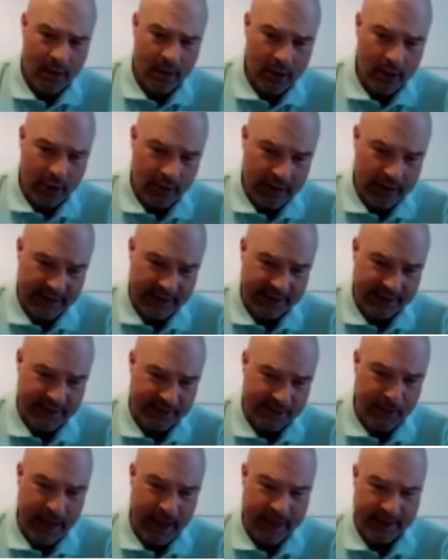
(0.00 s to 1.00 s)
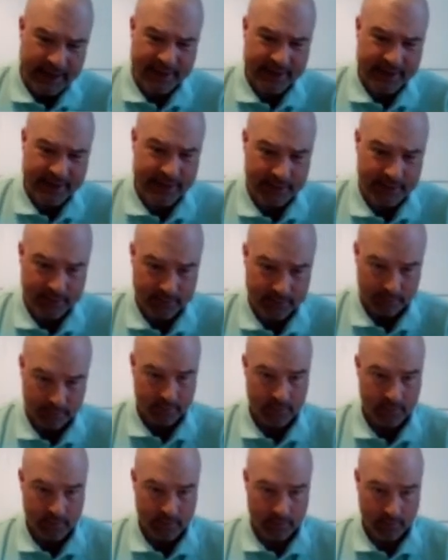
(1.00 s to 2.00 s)
creates the space.
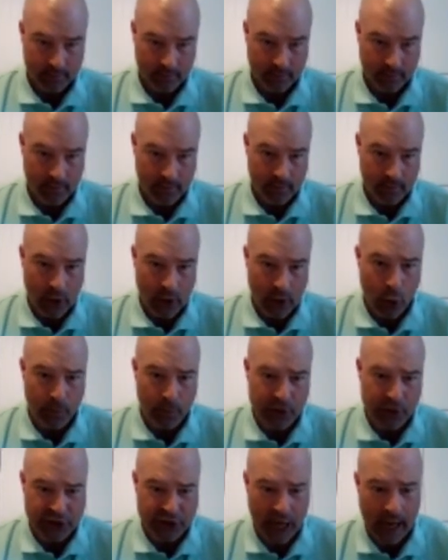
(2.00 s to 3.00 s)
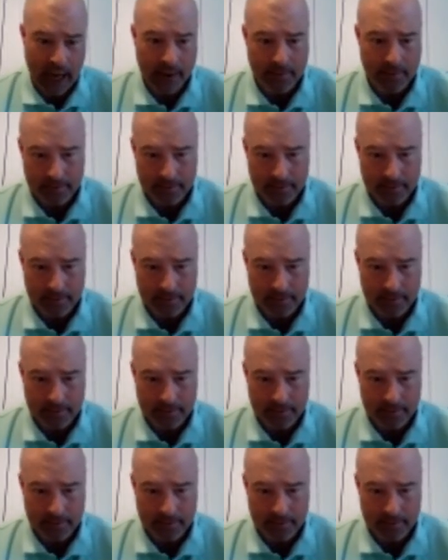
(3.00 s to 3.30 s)
Open shot.